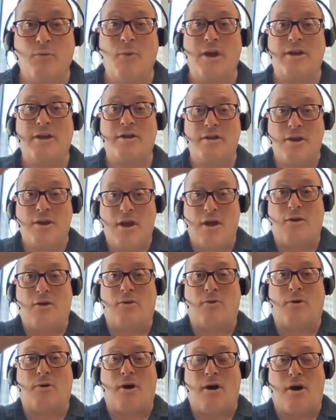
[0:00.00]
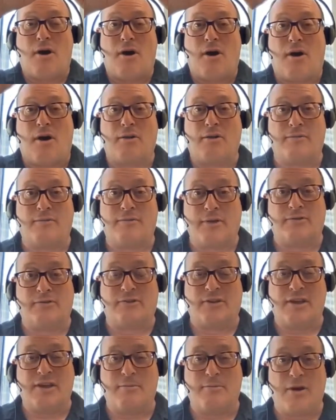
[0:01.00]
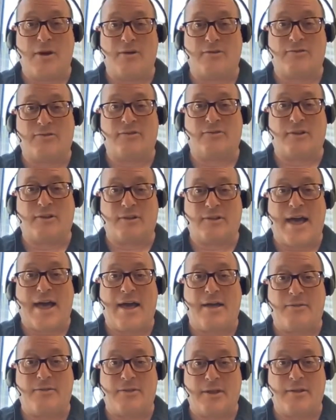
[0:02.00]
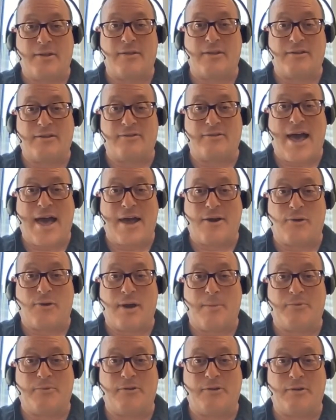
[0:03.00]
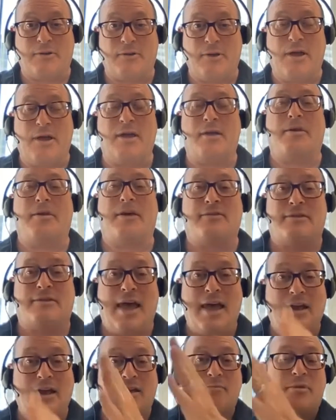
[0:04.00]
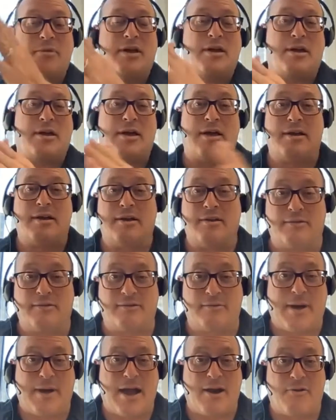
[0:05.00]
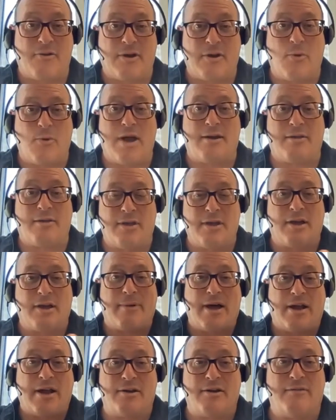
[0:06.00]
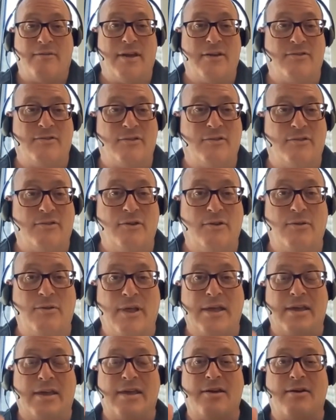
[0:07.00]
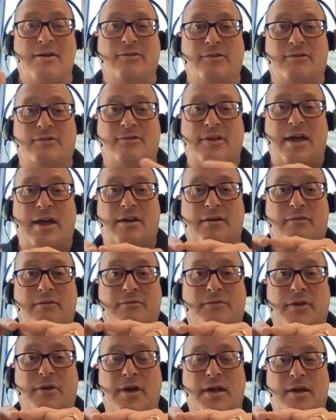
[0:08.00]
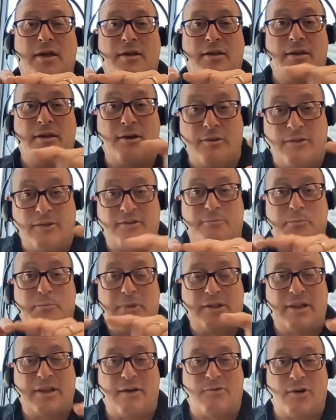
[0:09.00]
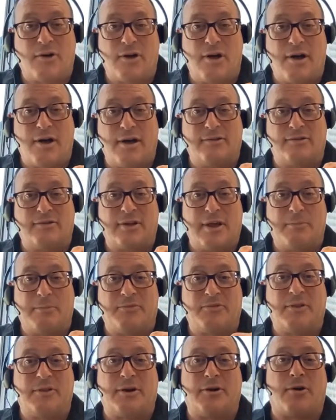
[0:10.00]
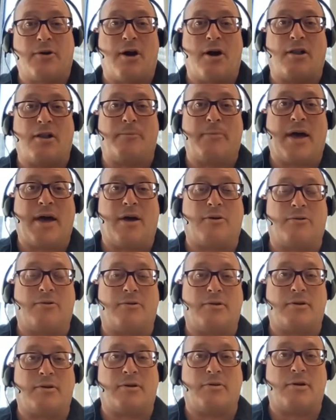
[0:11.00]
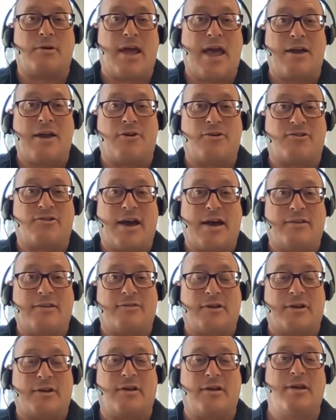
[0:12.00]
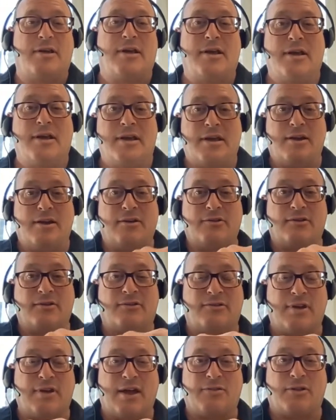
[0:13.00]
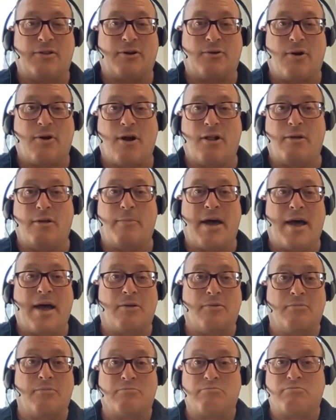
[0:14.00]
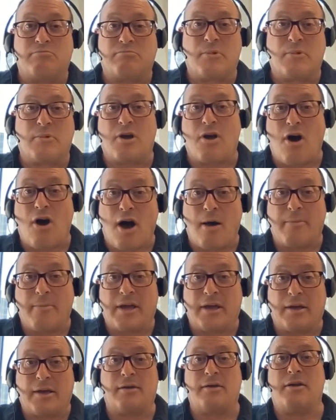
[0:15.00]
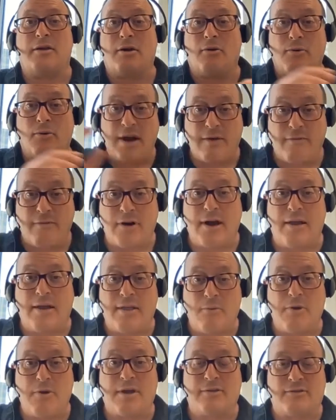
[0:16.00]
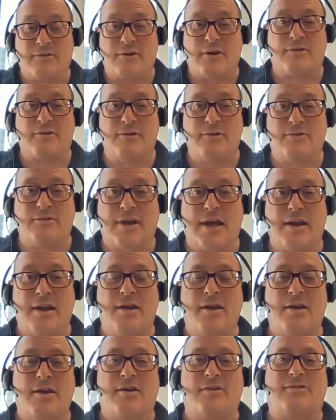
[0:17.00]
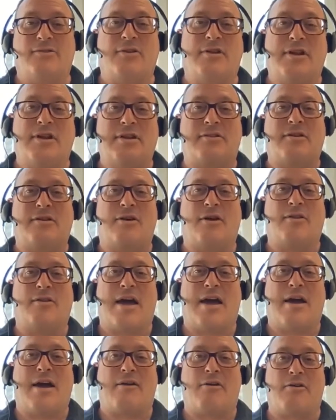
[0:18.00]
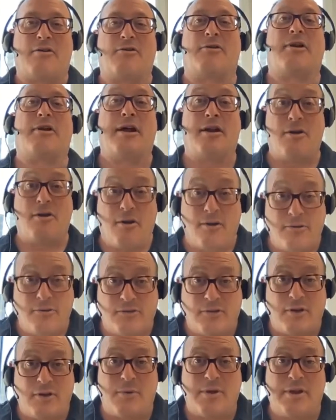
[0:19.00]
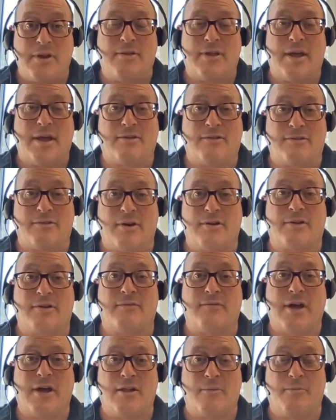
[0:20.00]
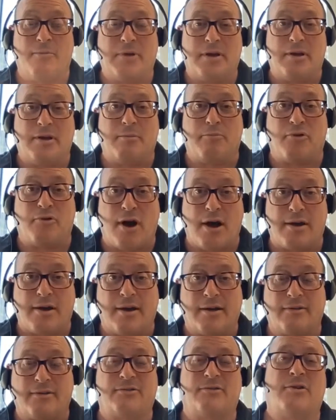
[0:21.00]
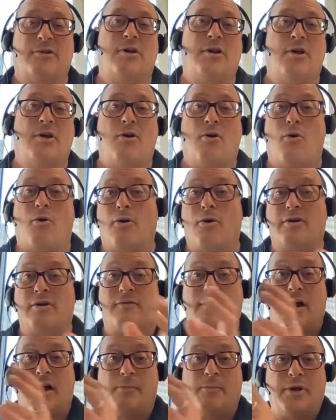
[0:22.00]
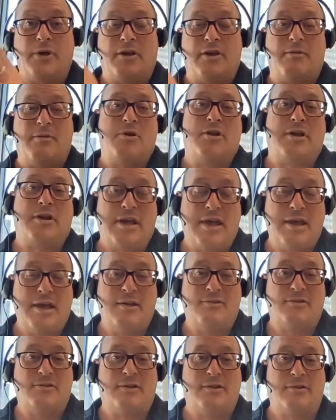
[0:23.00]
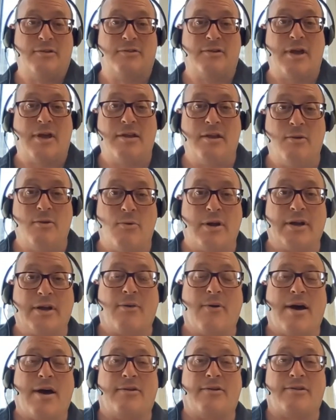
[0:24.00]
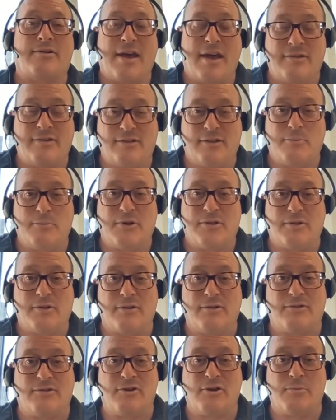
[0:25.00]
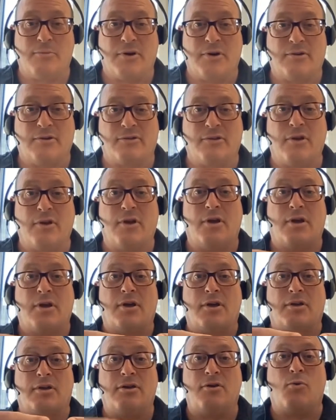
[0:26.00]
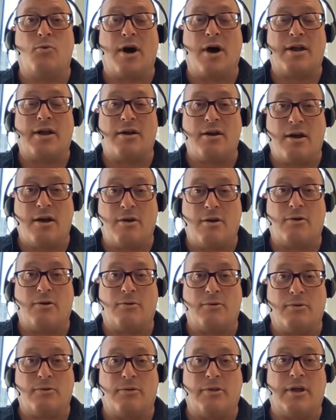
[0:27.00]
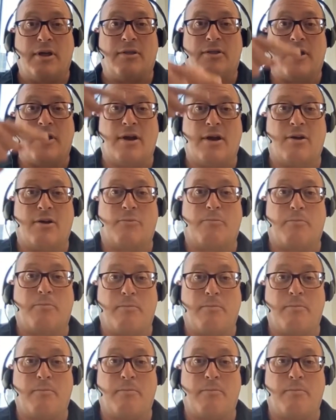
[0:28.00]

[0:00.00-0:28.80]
want to know all of those key emotions that these ladder up to, because that can be an inspiring way to think about innovation too. Like, here's a set of, these mid-level concepts that are all about energizing. Here's a set that are all about calming, whatever. And then we can start to use that. So you need to know that higher order. And also when you then start developing products or developing communications, and you want to go out and test them with consumers, you want to know that they're,